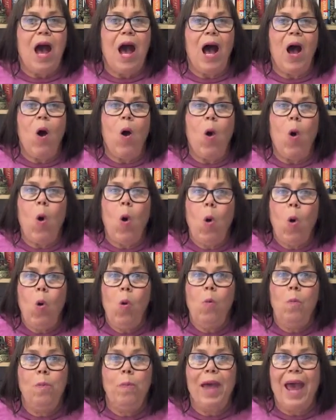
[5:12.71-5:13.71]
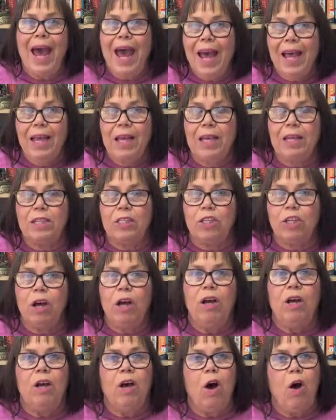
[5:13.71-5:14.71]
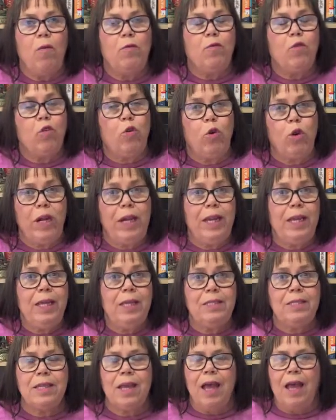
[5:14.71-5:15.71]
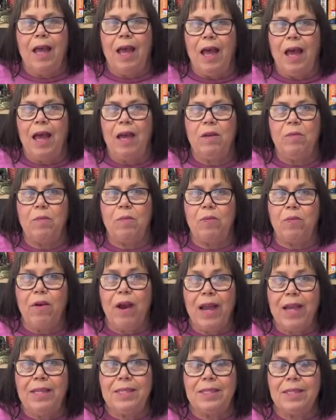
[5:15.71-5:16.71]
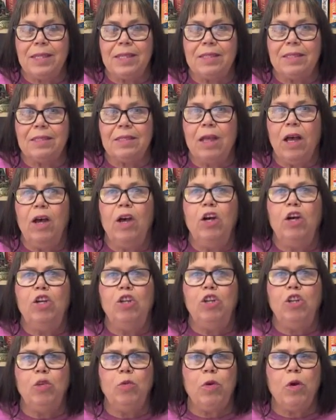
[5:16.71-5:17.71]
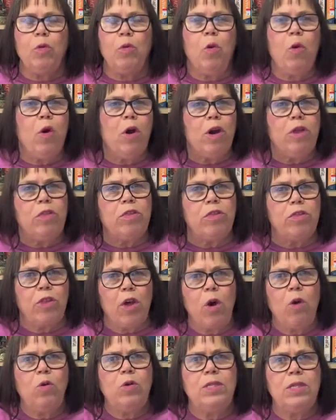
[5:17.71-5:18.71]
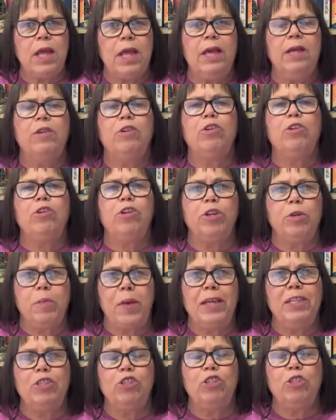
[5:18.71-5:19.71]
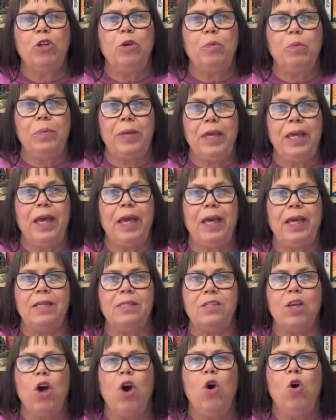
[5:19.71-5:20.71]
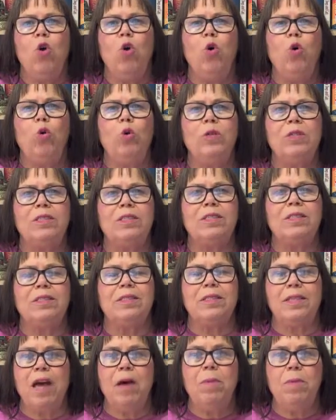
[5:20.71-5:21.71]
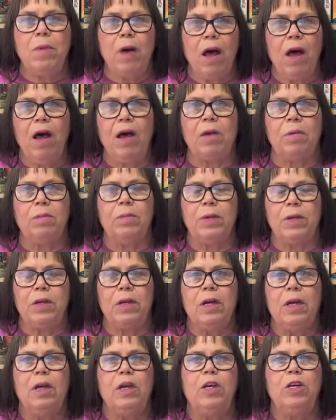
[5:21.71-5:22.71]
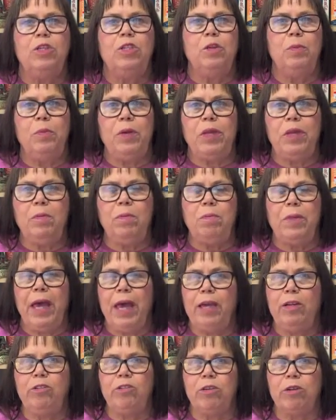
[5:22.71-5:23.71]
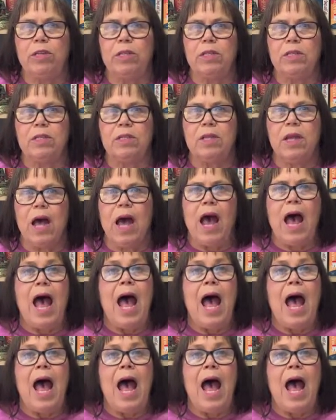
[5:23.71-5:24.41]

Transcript: a whole package of goodies and prizes to reward those interdimensional beings who step up to be patrons